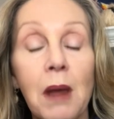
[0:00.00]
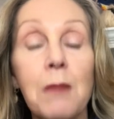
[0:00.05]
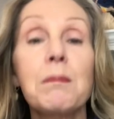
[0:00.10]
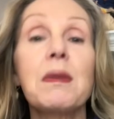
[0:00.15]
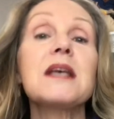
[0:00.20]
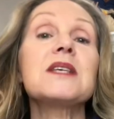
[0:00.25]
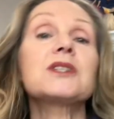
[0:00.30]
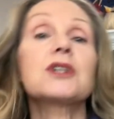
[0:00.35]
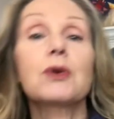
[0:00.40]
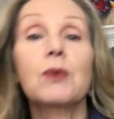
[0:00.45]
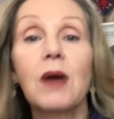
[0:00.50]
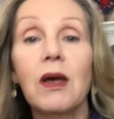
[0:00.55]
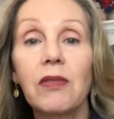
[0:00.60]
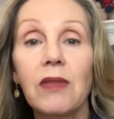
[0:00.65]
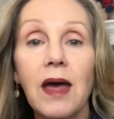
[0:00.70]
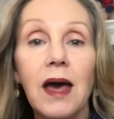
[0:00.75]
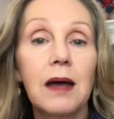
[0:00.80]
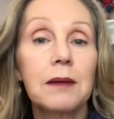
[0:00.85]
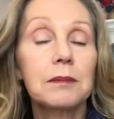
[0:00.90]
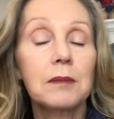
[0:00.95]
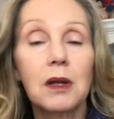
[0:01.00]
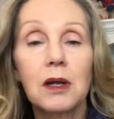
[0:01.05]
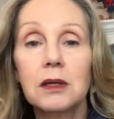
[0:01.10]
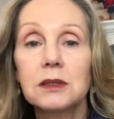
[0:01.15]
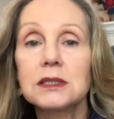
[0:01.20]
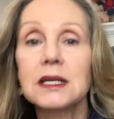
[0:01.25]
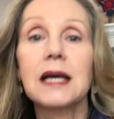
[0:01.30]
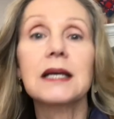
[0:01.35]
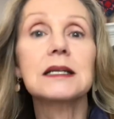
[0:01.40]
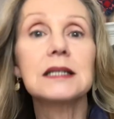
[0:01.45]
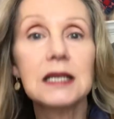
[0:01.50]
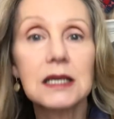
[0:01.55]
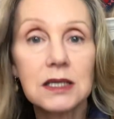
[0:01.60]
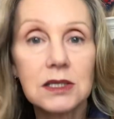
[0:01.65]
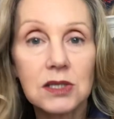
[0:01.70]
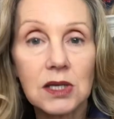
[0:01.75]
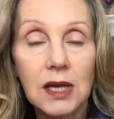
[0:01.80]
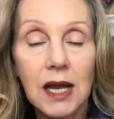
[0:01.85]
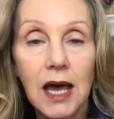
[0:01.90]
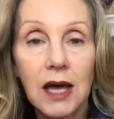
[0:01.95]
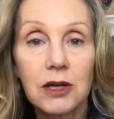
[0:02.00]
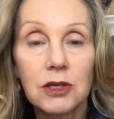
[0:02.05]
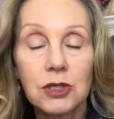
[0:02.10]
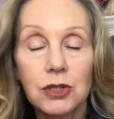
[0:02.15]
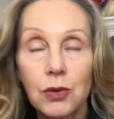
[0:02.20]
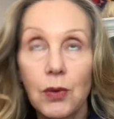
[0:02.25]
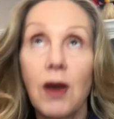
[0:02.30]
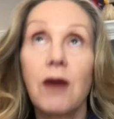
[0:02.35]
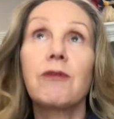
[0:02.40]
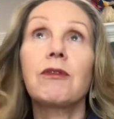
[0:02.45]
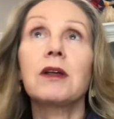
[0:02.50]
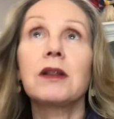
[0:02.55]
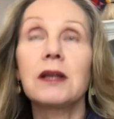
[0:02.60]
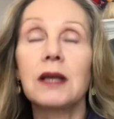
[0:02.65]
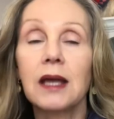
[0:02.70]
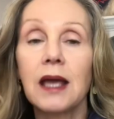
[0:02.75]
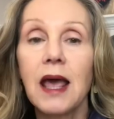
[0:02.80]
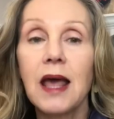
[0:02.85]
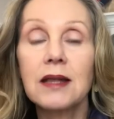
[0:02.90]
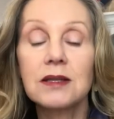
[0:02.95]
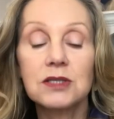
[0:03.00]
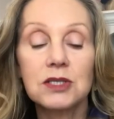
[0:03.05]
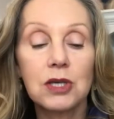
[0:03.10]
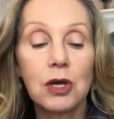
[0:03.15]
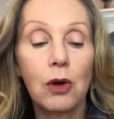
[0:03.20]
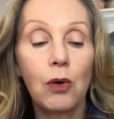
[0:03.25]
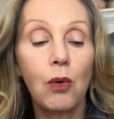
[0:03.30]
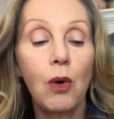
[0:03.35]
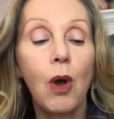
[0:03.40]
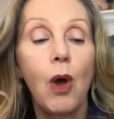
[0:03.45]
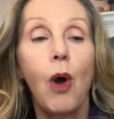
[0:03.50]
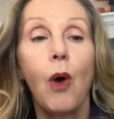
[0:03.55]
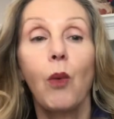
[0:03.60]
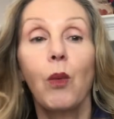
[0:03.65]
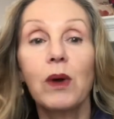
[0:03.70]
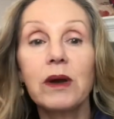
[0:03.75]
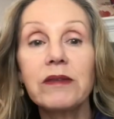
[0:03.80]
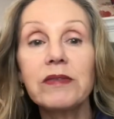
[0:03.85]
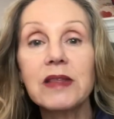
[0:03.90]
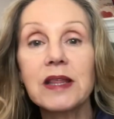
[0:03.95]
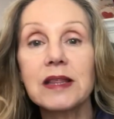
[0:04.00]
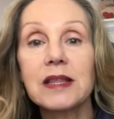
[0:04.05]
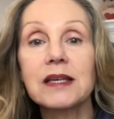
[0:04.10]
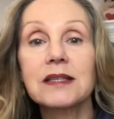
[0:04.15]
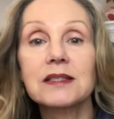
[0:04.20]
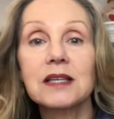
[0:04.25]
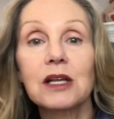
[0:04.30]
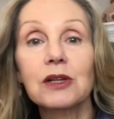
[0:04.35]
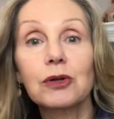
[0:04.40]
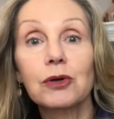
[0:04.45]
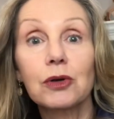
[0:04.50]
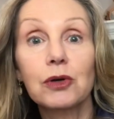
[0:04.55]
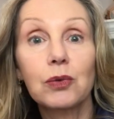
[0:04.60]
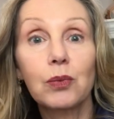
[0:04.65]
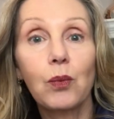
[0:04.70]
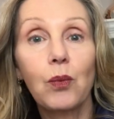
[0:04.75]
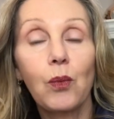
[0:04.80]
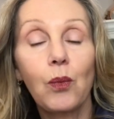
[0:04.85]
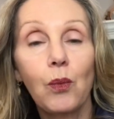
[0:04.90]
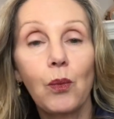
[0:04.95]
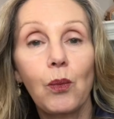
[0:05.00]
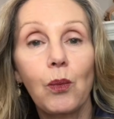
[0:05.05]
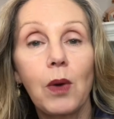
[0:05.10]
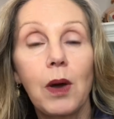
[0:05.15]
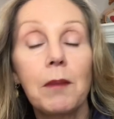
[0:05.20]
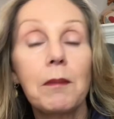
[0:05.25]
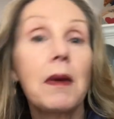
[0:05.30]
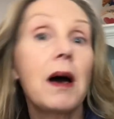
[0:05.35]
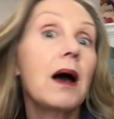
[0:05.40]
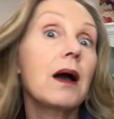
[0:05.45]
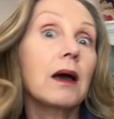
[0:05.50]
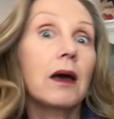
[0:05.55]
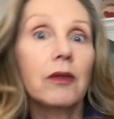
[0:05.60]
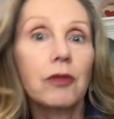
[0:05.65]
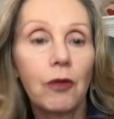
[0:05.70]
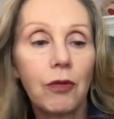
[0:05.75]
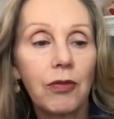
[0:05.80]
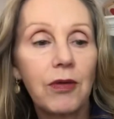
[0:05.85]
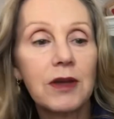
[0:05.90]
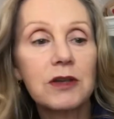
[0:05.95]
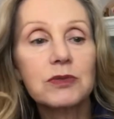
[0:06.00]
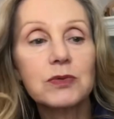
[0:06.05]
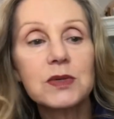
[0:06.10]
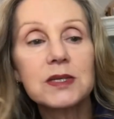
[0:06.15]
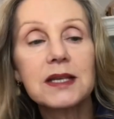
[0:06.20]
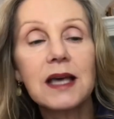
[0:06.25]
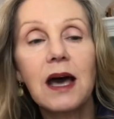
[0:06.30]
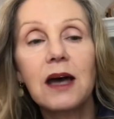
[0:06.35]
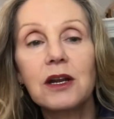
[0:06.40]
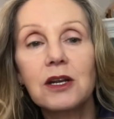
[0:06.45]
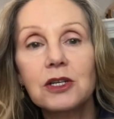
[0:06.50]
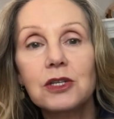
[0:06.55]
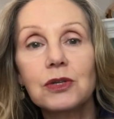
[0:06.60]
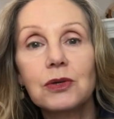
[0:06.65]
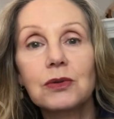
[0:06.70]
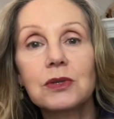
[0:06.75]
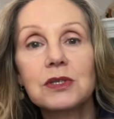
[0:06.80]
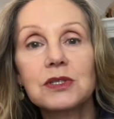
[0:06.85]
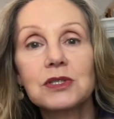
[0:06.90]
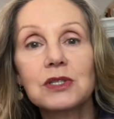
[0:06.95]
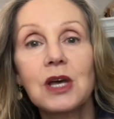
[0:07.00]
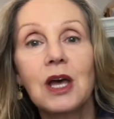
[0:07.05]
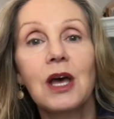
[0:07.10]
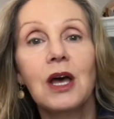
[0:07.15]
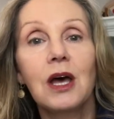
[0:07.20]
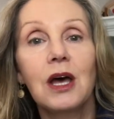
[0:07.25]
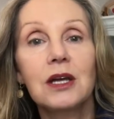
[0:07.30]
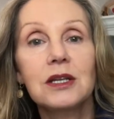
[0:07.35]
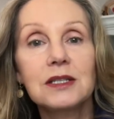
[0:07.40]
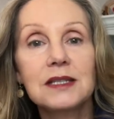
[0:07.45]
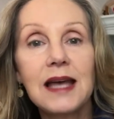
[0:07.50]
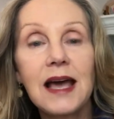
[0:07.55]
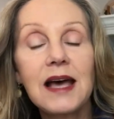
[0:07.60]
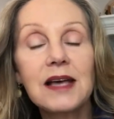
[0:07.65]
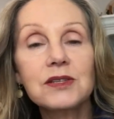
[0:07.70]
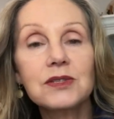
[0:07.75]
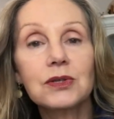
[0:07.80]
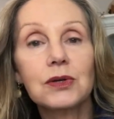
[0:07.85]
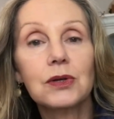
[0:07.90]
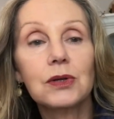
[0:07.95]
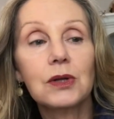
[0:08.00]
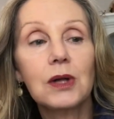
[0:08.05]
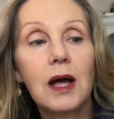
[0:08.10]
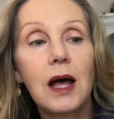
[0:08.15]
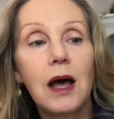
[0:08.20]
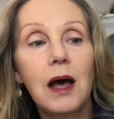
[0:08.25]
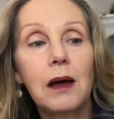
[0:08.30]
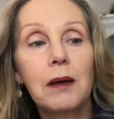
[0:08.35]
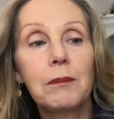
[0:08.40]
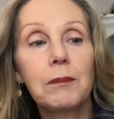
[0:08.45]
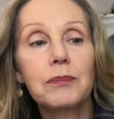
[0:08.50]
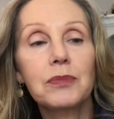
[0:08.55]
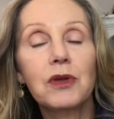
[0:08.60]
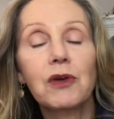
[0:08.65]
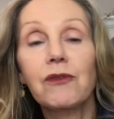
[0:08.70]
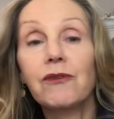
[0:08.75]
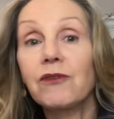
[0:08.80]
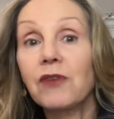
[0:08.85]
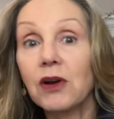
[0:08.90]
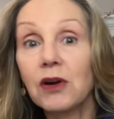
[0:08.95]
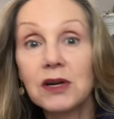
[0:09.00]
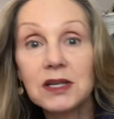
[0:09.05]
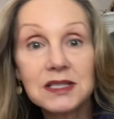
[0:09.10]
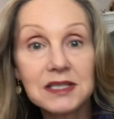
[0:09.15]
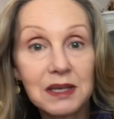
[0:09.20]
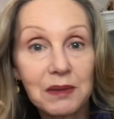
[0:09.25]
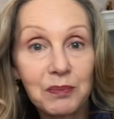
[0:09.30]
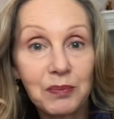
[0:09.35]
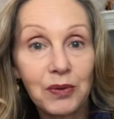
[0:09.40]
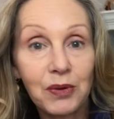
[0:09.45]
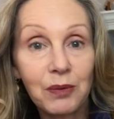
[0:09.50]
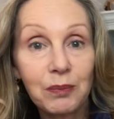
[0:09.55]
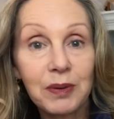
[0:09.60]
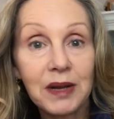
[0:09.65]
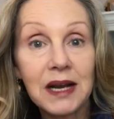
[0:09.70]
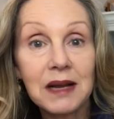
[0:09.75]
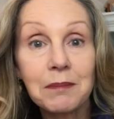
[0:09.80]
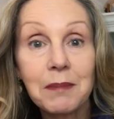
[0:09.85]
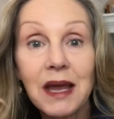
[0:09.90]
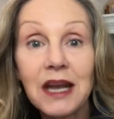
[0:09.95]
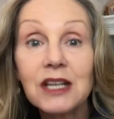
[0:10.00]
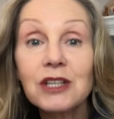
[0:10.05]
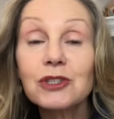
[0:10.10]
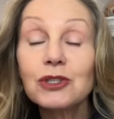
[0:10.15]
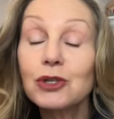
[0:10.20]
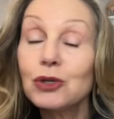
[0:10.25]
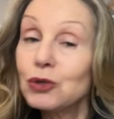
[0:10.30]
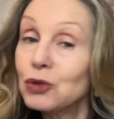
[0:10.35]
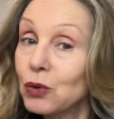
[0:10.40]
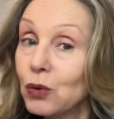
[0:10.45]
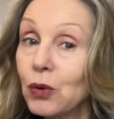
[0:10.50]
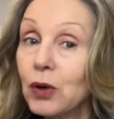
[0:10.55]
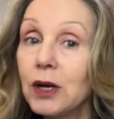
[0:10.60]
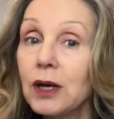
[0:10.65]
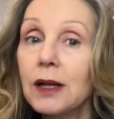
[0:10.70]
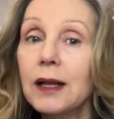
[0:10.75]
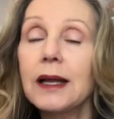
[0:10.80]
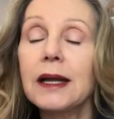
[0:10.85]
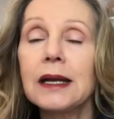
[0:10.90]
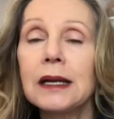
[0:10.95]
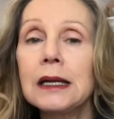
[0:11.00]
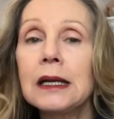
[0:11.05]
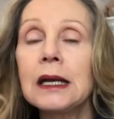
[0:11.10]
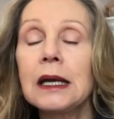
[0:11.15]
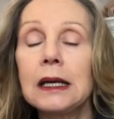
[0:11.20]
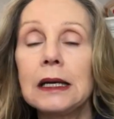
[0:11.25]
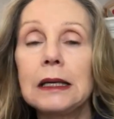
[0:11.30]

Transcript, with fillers: based around that techniques on how to do everything. And so, one of the things I learned, among other things, was how to do this tassel. Um, they're very simple, but I made a tutorial and